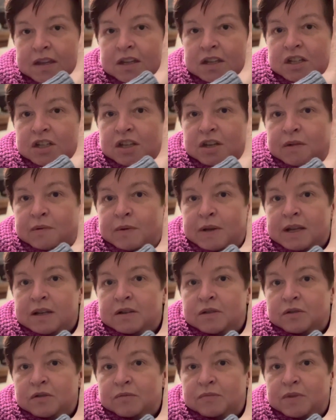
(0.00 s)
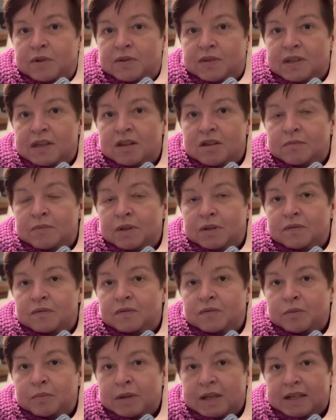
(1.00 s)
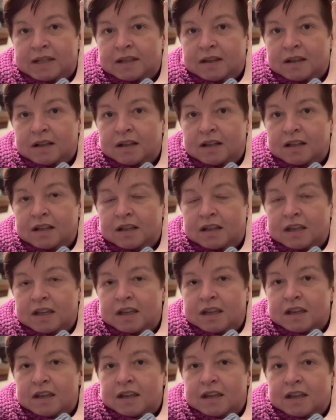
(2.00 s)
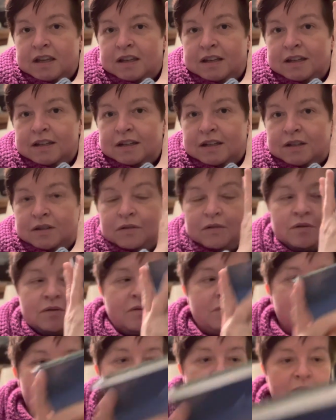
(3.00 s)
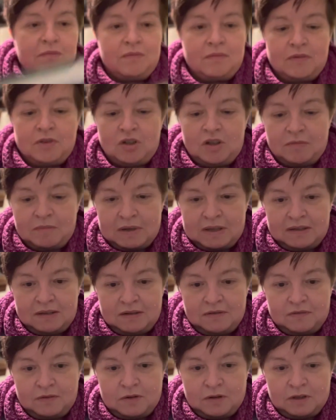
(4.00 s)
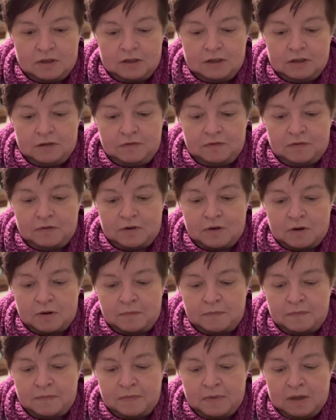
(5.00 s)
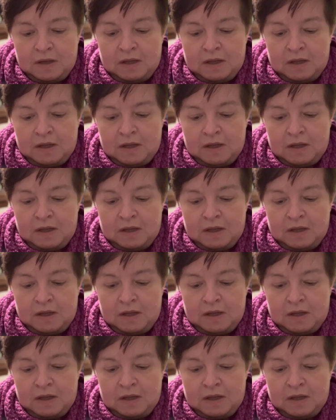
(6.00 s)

She went to a museum in Wuppertal, and I don't know, she must have gotten it from